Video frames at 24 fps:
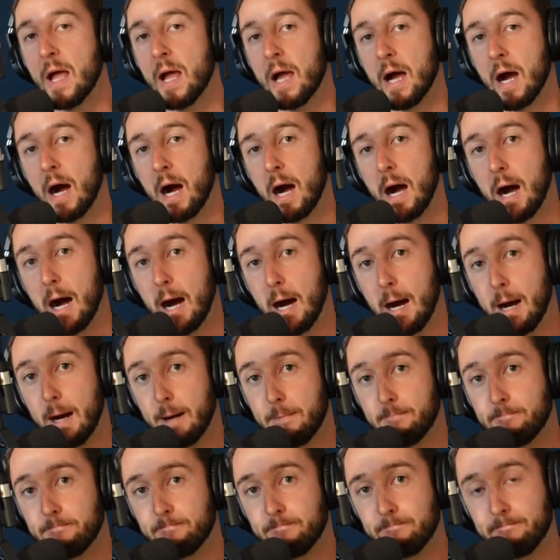
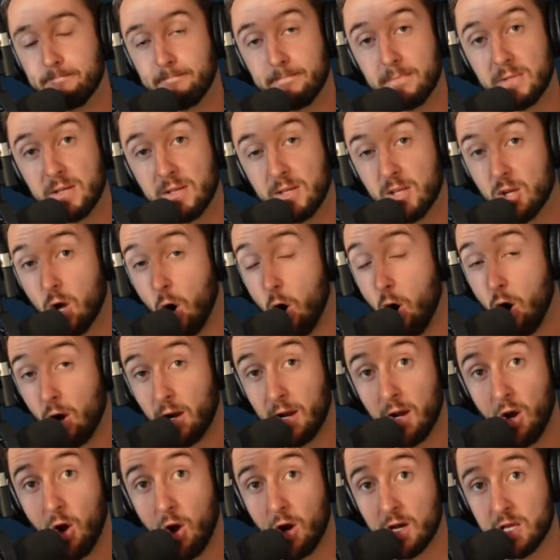On
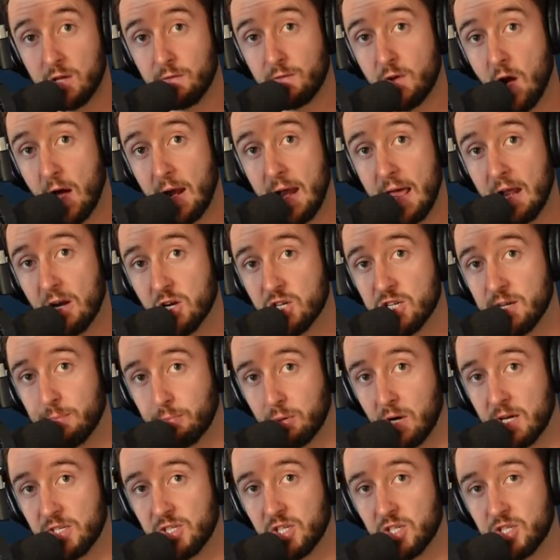and on. You've got energy
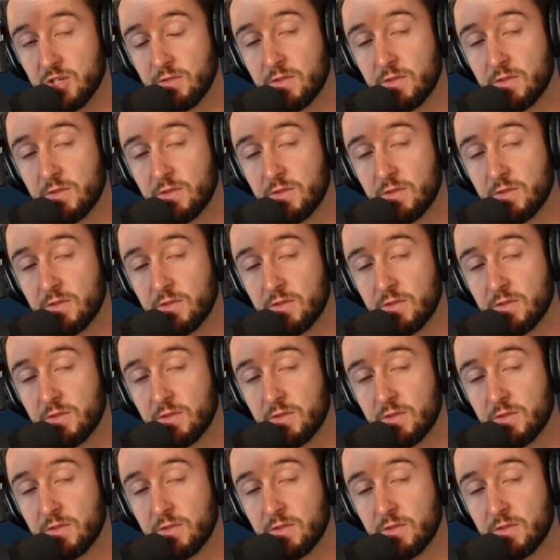prices.